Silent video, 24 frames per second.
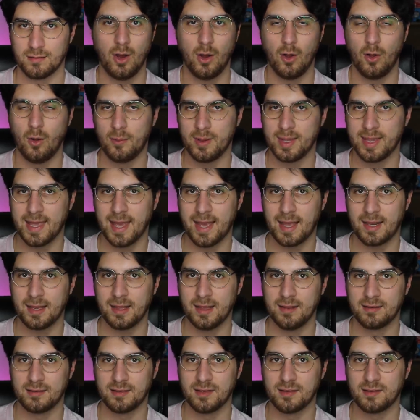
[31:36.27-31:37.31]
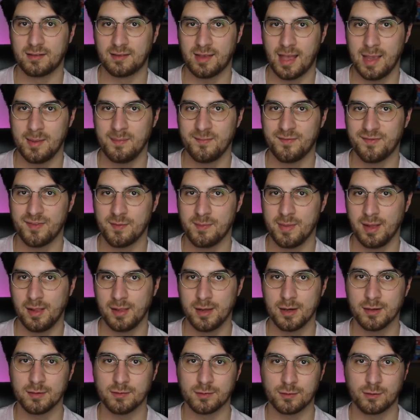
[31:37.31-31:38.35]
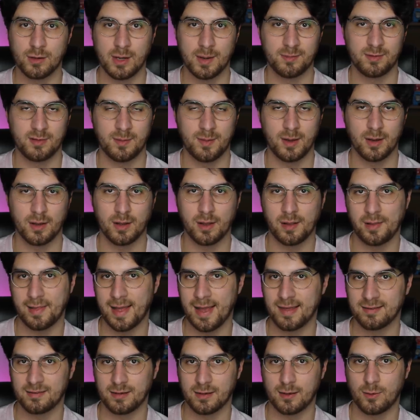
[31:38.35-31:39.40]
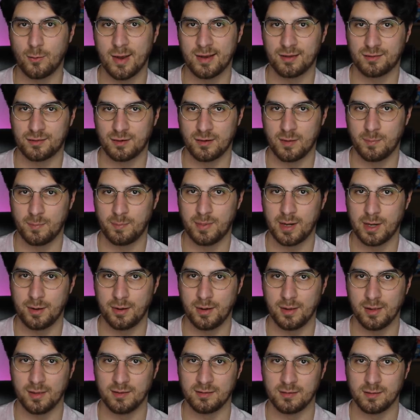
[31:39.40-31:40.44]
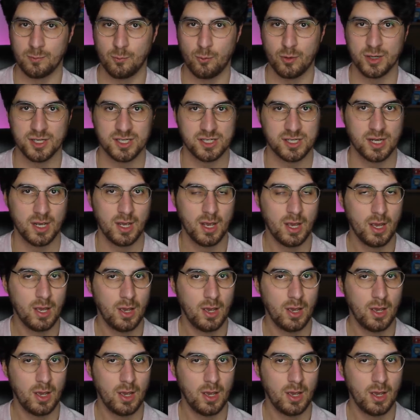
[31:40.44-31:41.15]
All we get is the same familiar script about classic Western imperialism, which